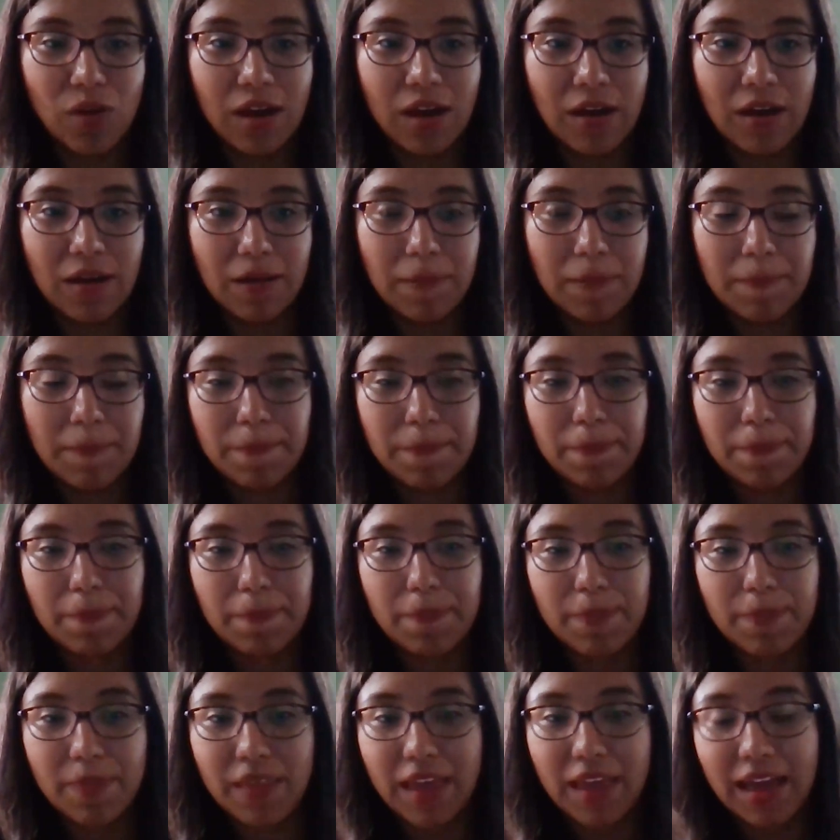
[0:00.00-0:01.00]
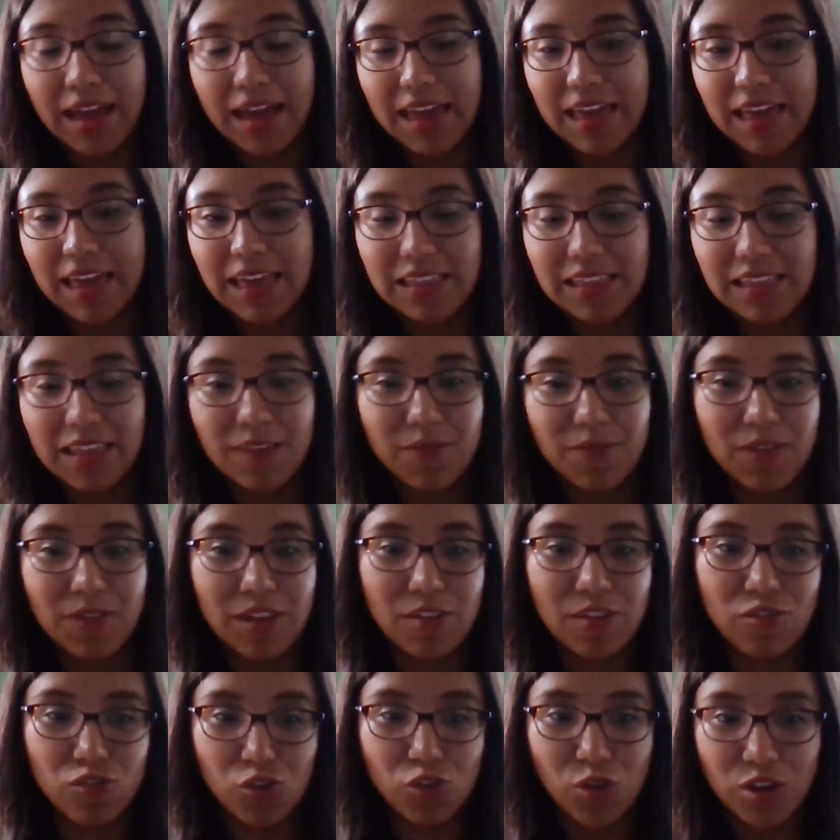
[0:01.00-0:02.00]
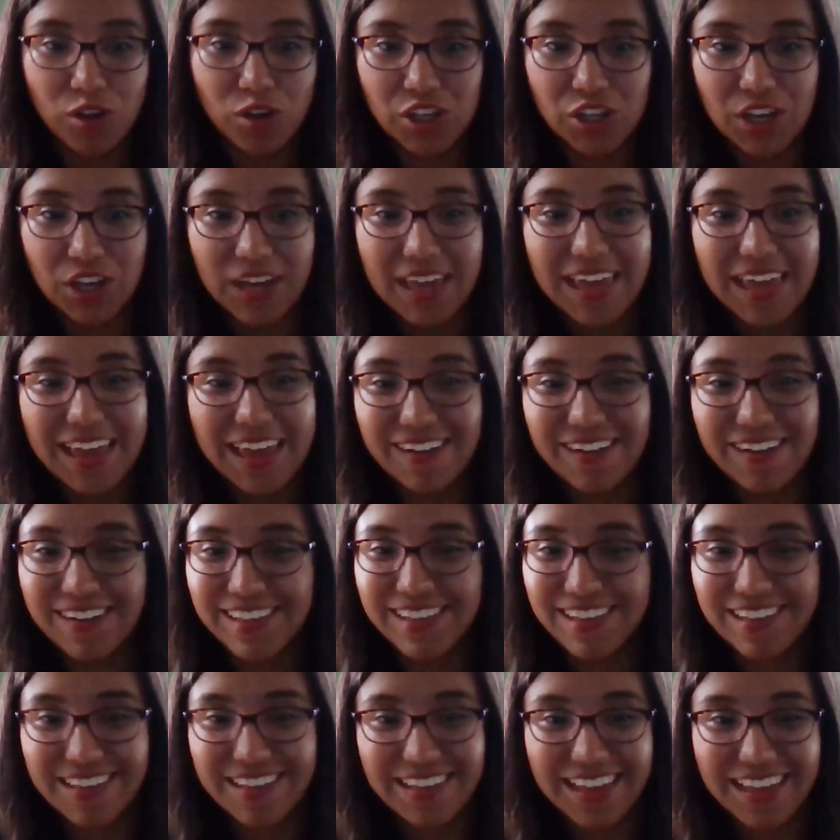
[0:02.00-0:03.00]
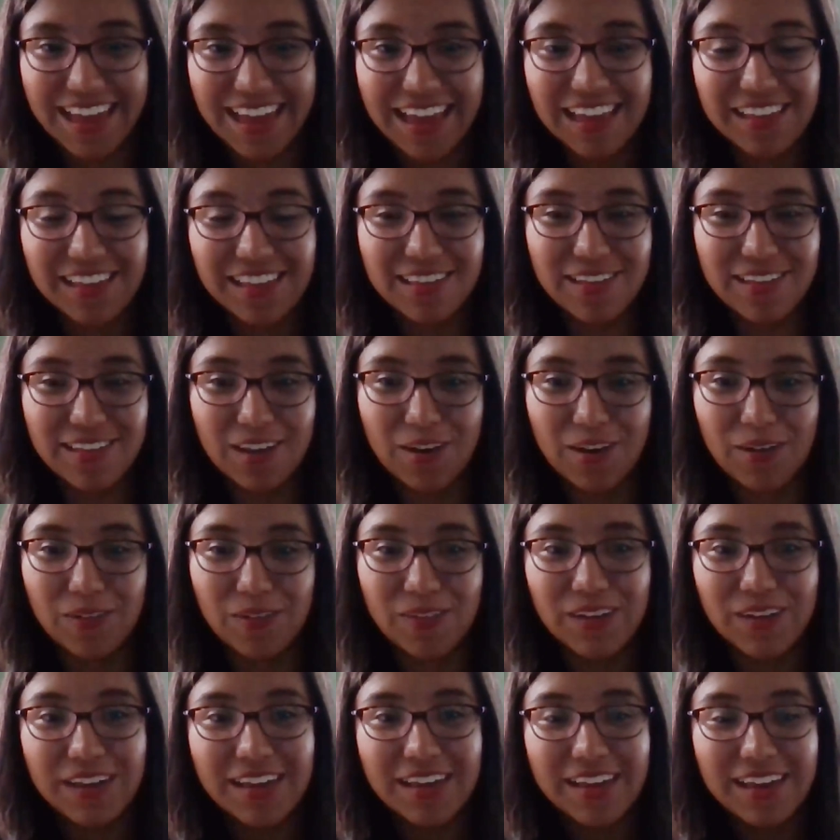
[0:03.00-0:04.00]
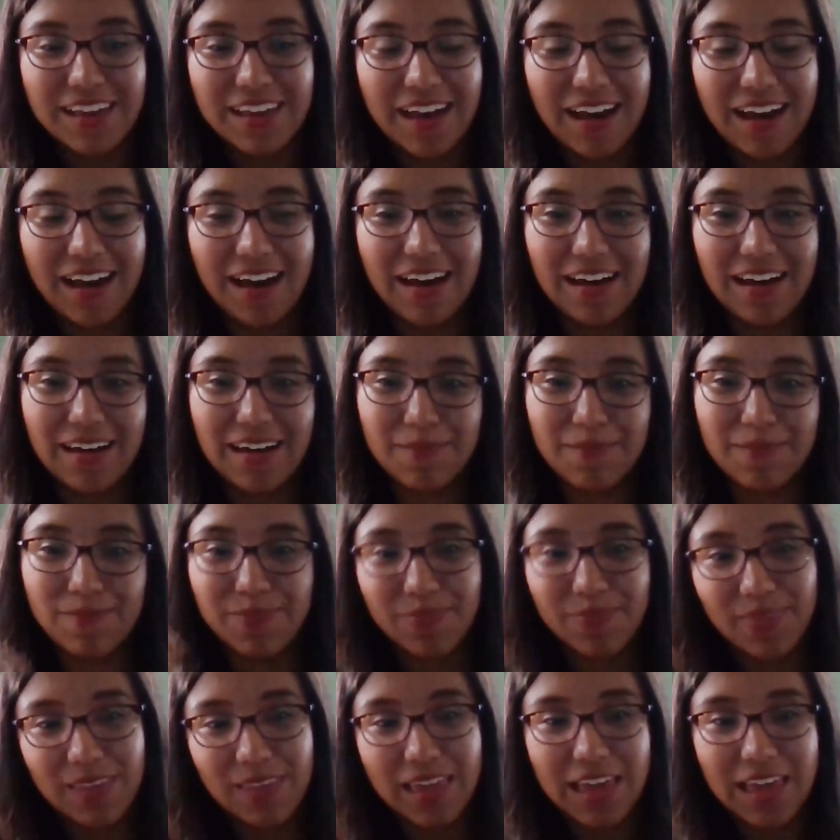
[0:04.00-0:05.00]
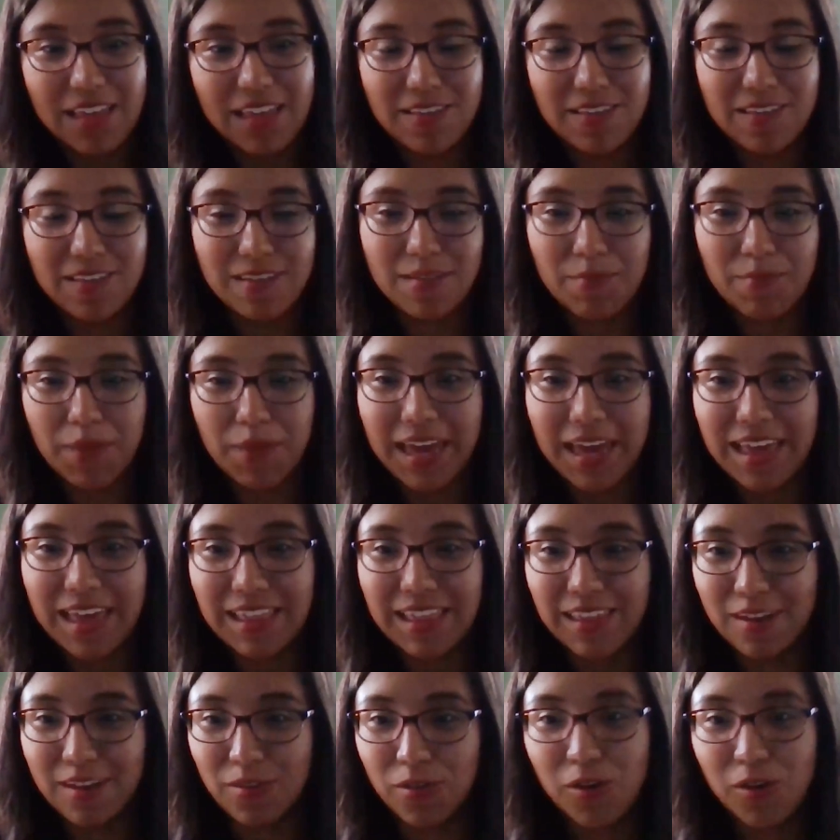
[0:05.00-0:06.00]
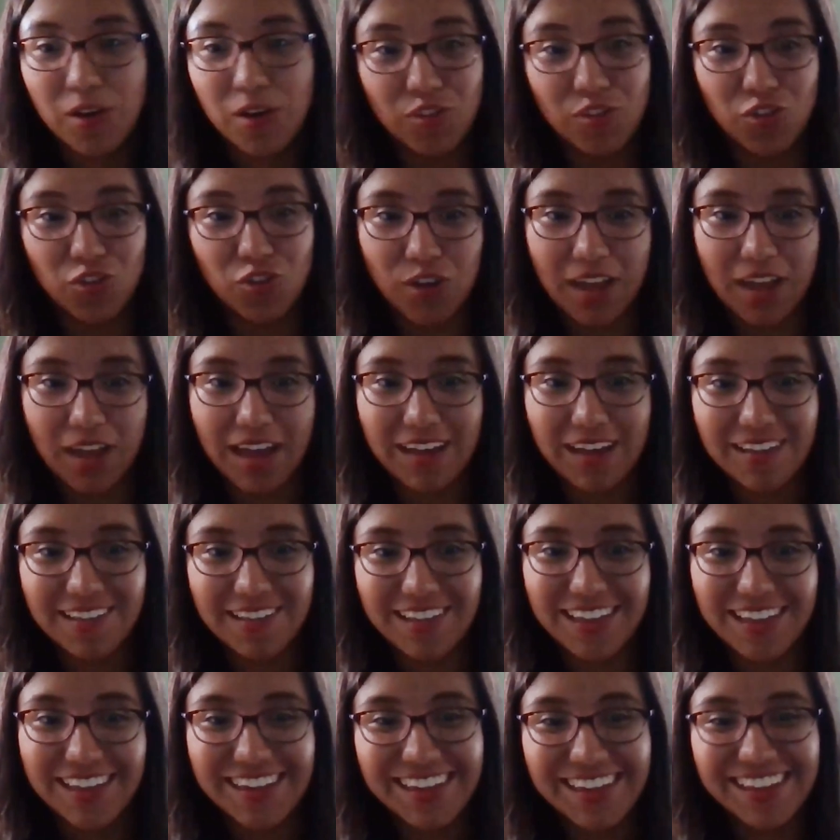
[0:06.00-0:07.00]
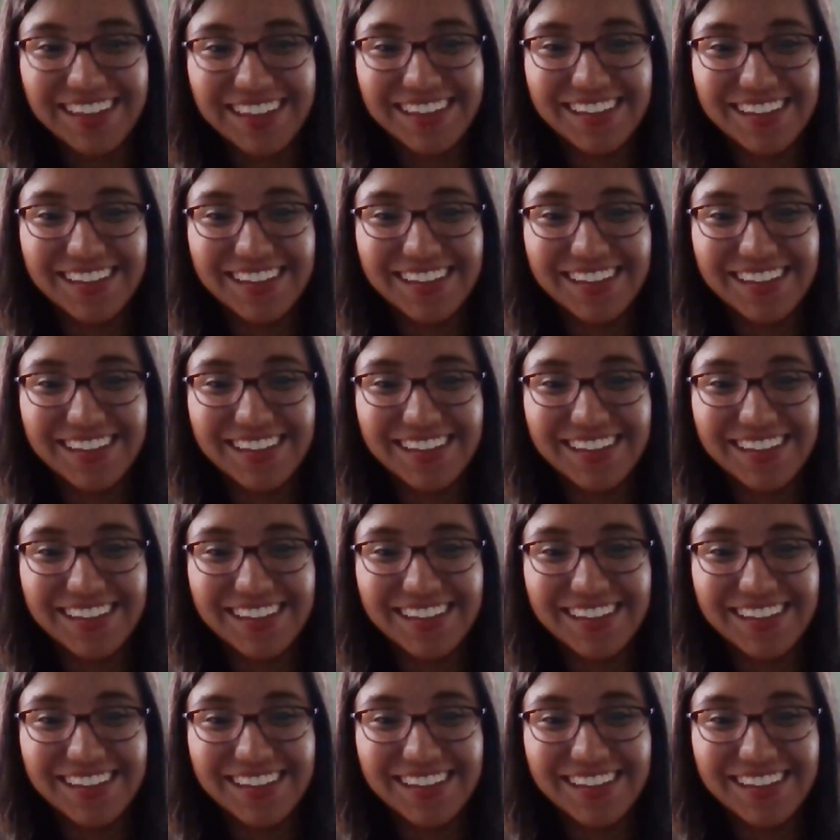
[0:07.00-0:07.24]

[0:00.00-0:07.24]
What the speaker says: I live in Georgia here in the States, so hence my little country accent.